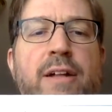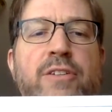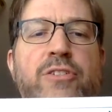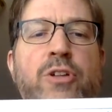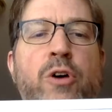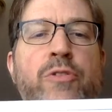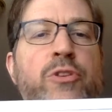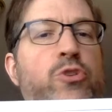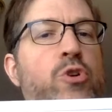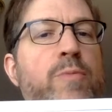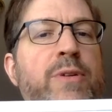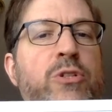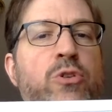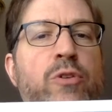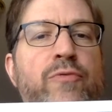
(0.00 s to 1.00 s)
So the
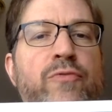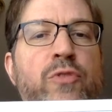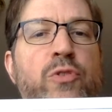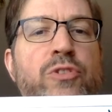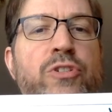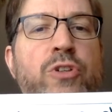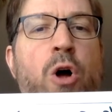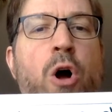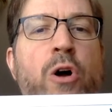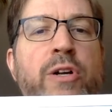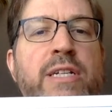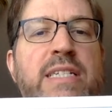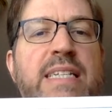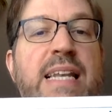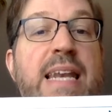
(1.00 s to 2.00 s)
German term for song
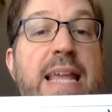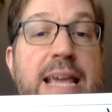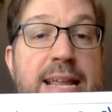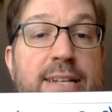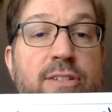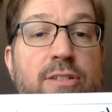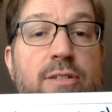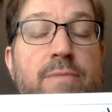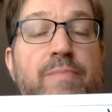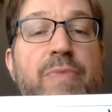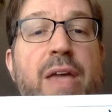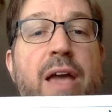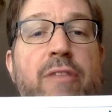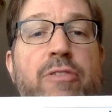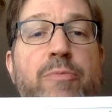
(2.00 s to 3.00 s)
is Lied,
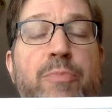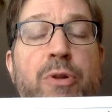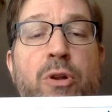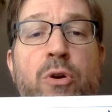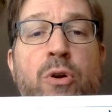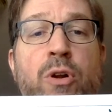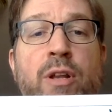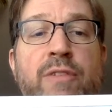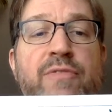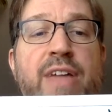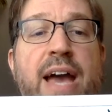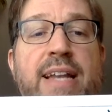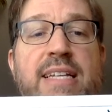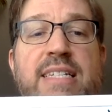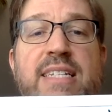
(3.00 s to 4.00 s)
and the plural of
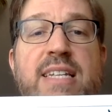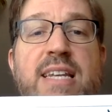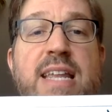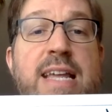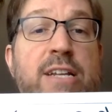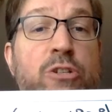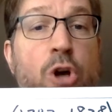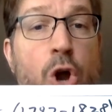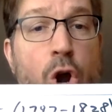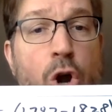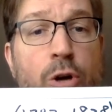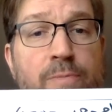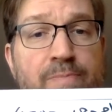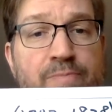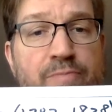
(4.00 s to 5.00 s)
that is Lieder.